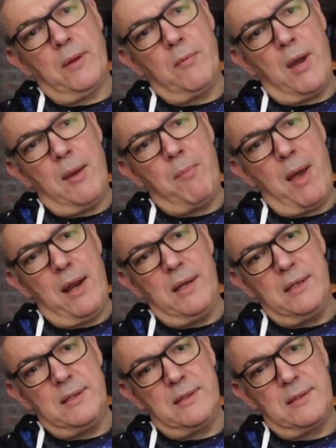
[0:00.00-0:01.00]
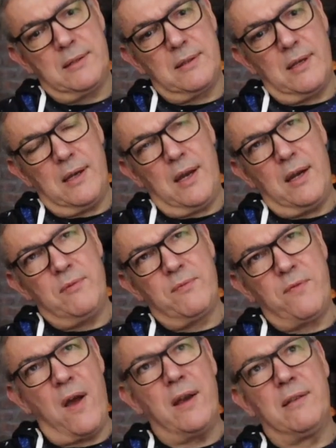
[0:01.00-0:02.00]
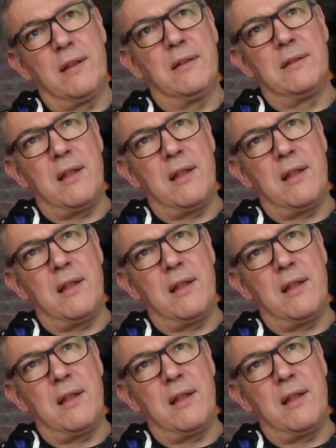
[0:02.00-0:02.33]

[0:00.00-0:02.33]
my palate is. I find that